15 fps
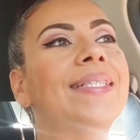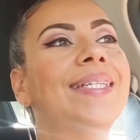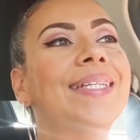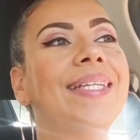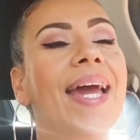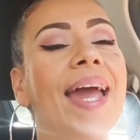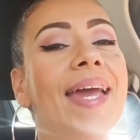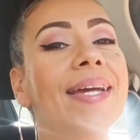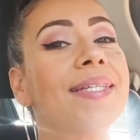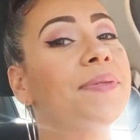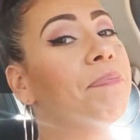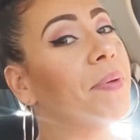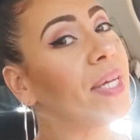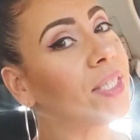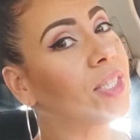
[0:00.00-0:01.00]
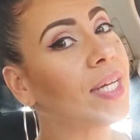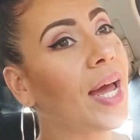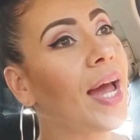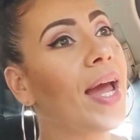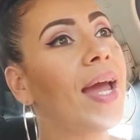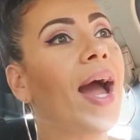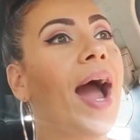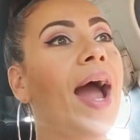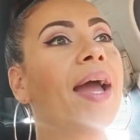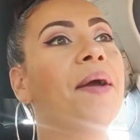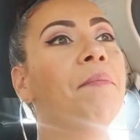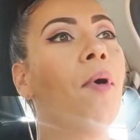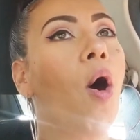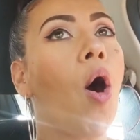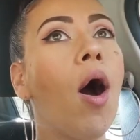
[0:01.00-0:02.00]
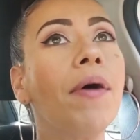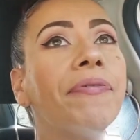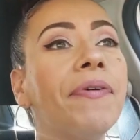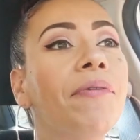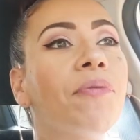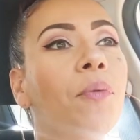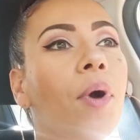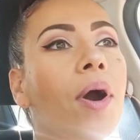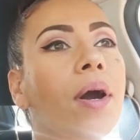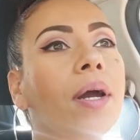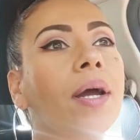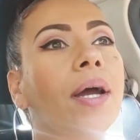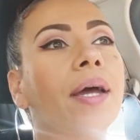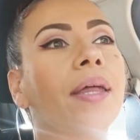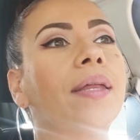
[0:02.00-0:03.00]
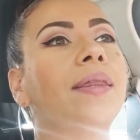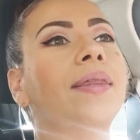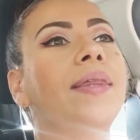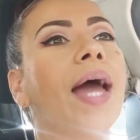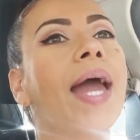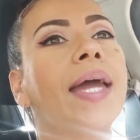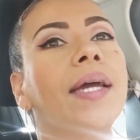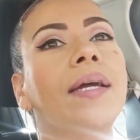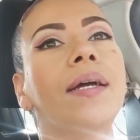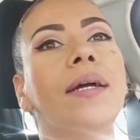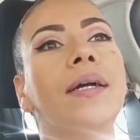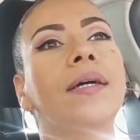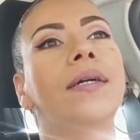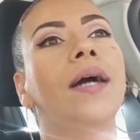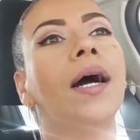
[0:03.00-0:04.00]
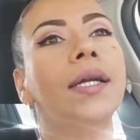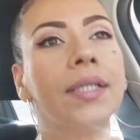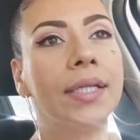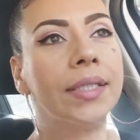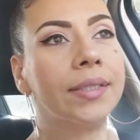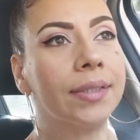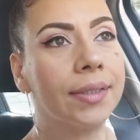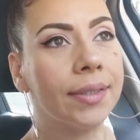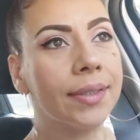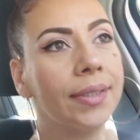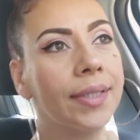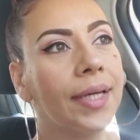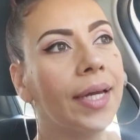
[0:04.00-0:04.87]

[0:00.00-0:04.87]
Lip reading: Today is beach day. I am off of work. Thank goodness.